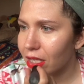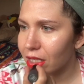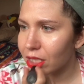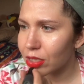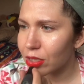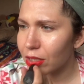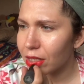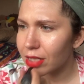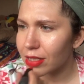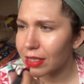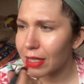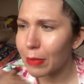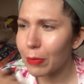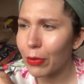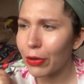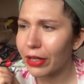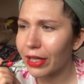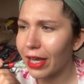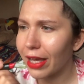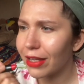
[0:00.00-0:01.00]
so I'd say
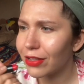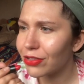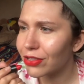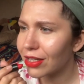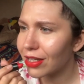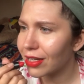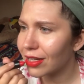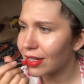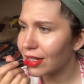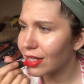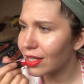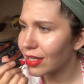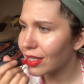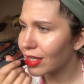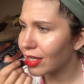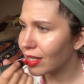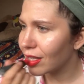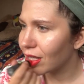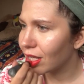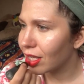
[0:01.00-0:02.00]
more Cajun.
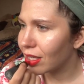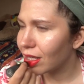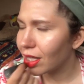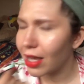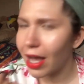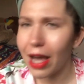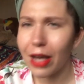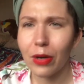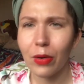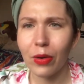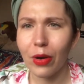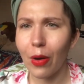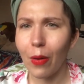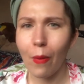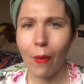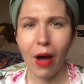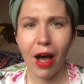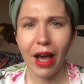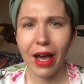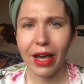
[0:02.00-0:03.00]
I don't know
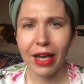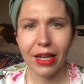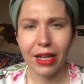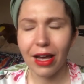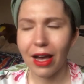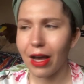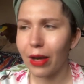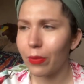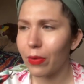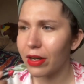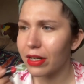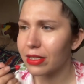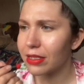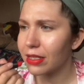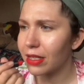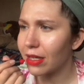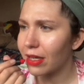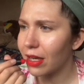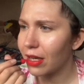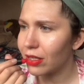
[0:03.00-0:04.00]
why I want to
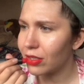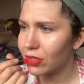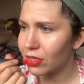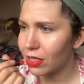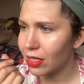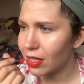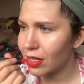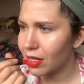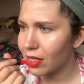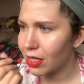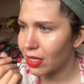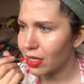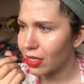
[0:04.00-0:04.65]
say Cajun.